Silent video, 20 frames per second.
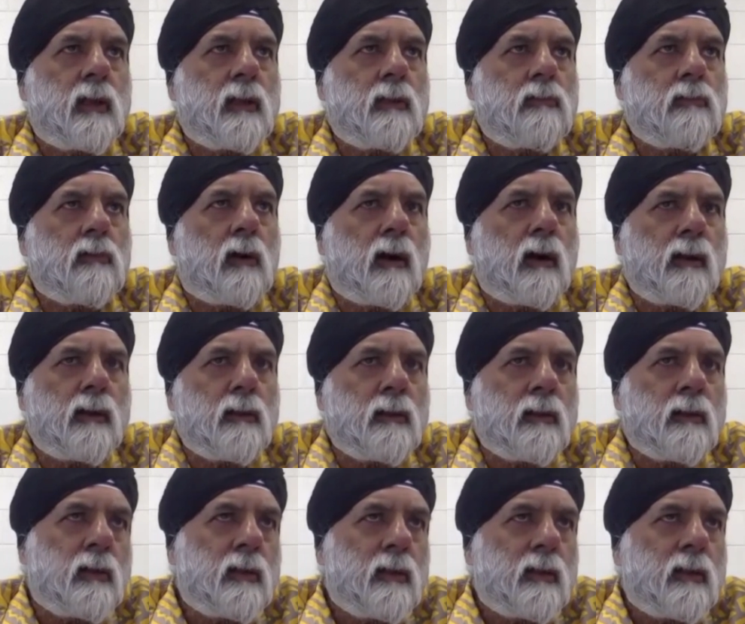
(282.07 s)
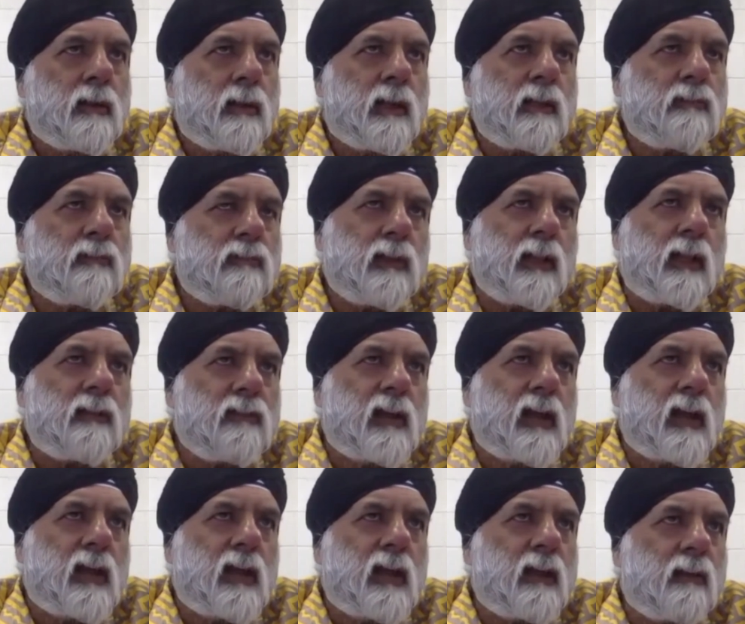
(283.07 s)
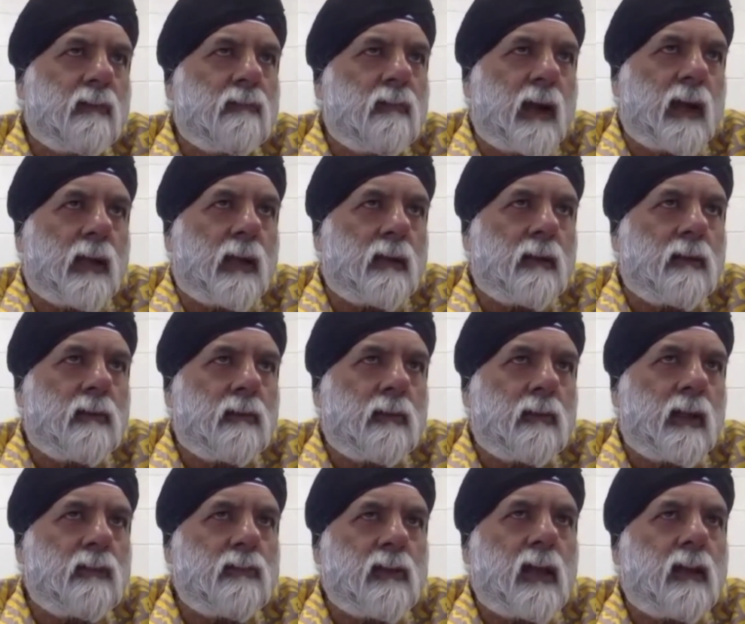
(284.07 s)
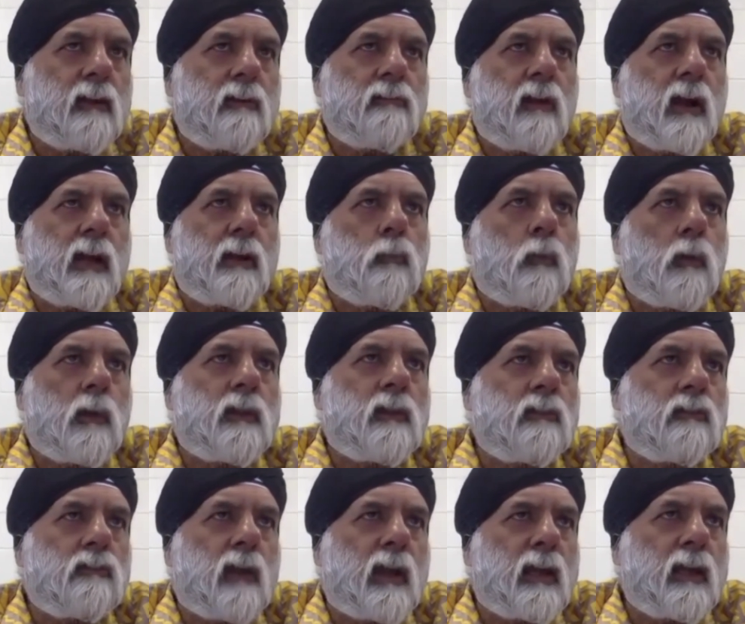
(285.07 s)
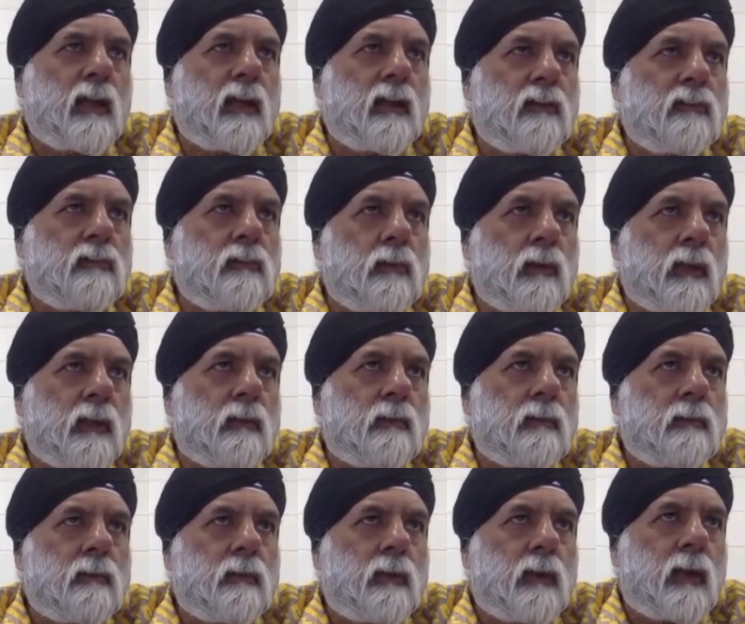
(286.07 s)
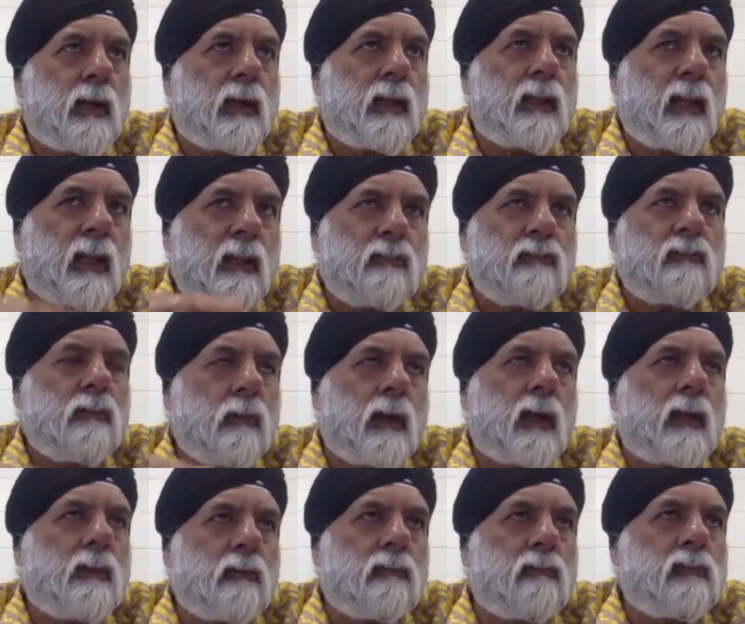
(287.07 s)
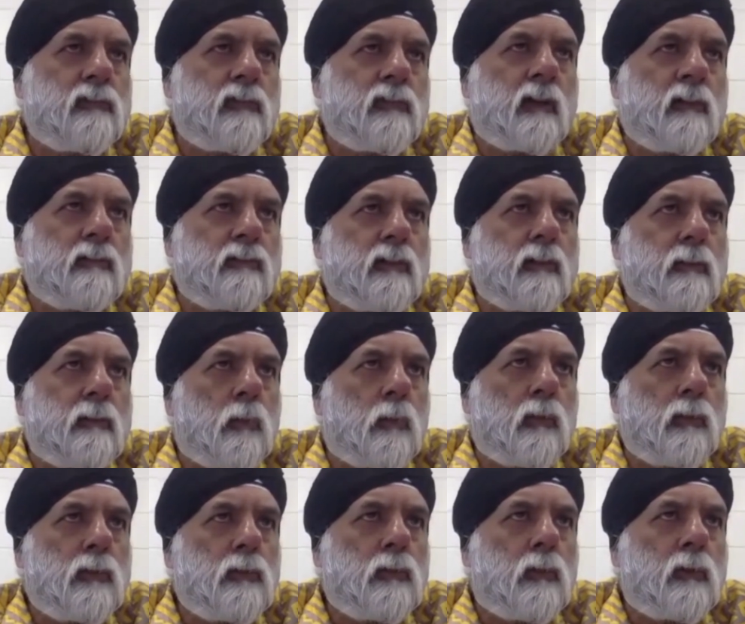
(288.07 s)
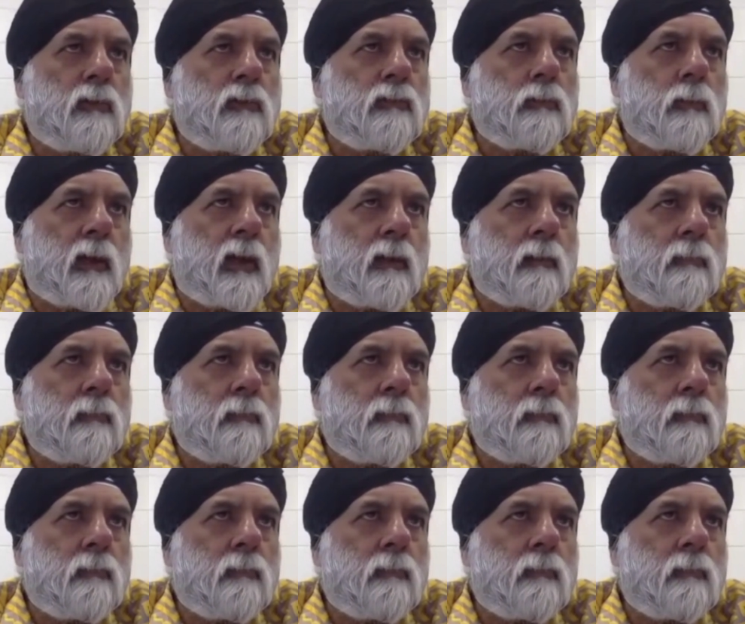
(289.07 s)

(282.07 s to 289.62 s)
So Arnold, let's get it right. Let's get it right, what this ranking is doing. And let's look at the results in a more nuanced way.